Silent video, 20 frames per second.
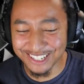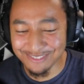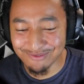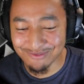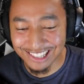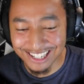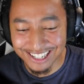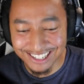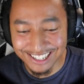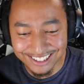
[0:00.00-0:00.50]
a
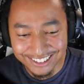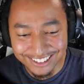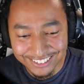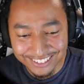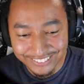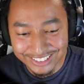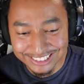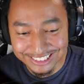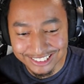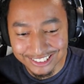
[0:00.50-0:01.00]
block?
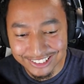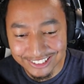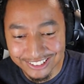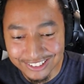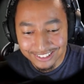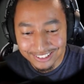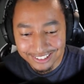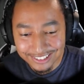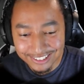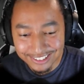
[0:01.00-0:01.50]
For sure.
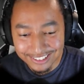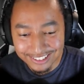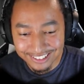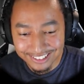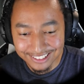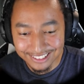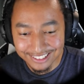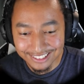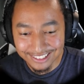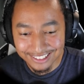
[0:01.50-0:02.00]

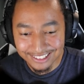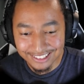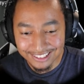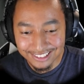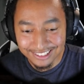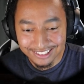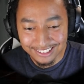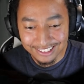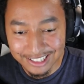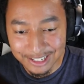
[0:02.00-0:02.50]

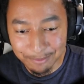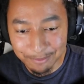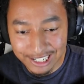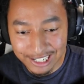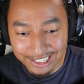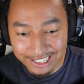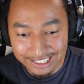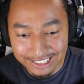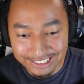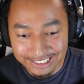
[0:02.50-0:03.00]
He ain't
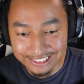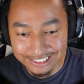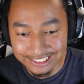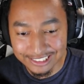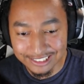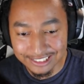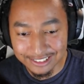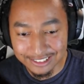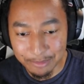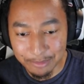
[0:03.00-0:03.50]
blocking this
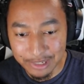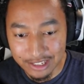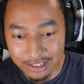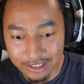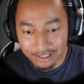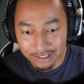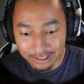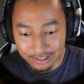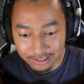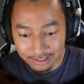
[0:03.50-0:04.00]
shit. B?
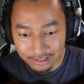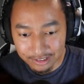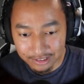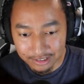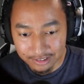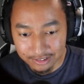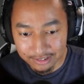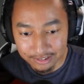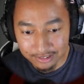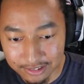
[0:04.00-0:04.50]

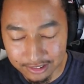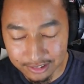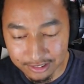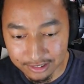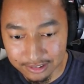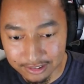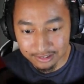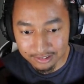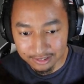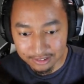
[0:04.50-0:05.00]
Oh,
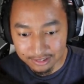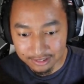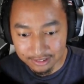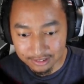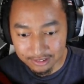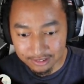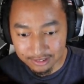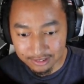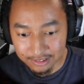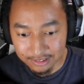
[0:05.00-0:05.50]
oh, hey,
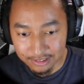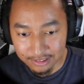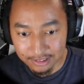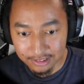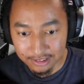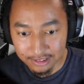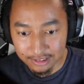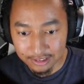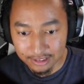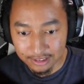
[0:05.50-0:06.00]

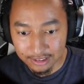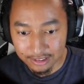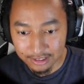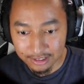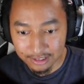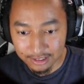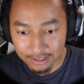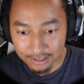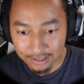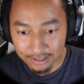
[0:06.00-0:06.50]

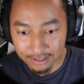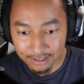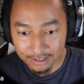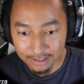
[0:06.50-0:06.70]
hey, hey!